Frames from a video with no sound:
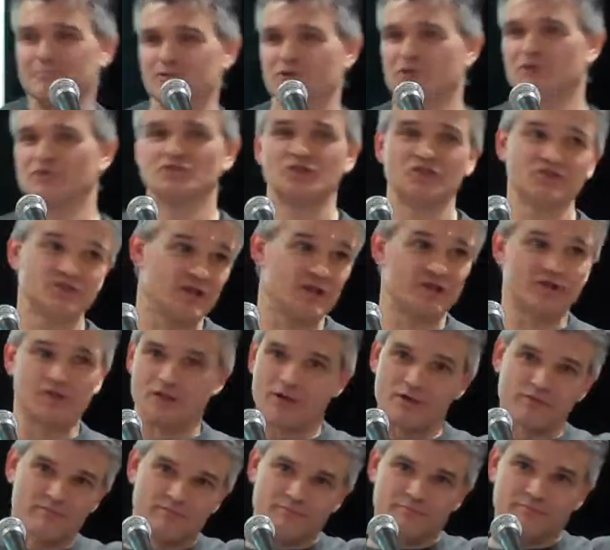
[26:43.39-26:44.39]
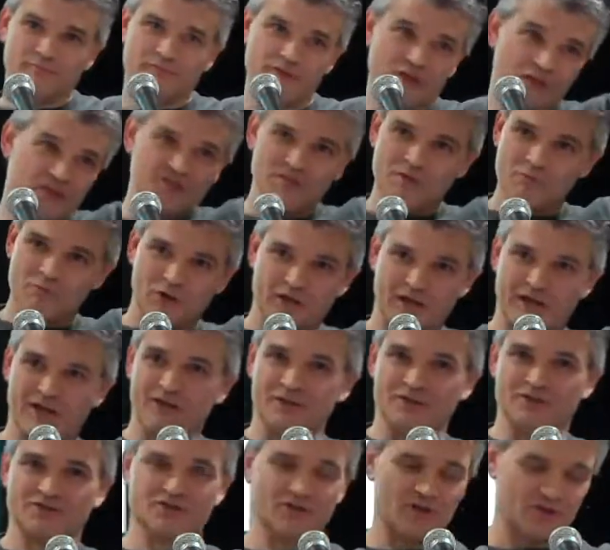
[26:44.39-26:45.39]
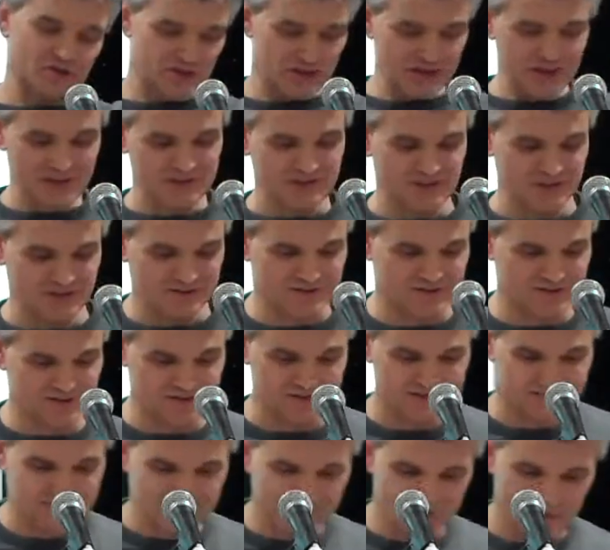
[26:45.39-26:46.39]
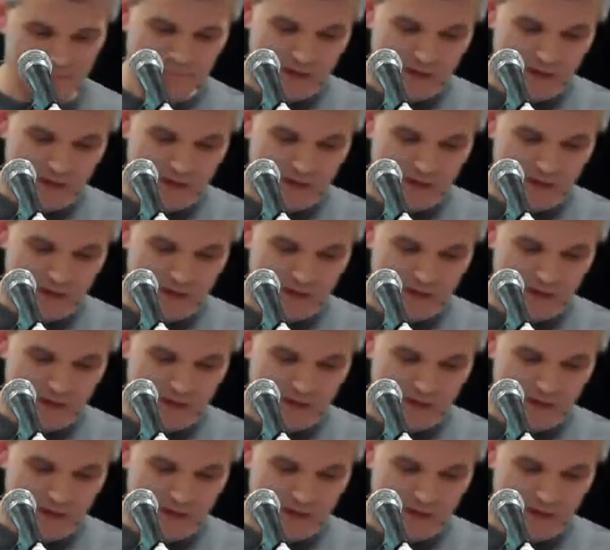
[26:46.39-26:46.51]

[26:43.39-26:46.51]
Because he said, you know, free someone else, not Jesus.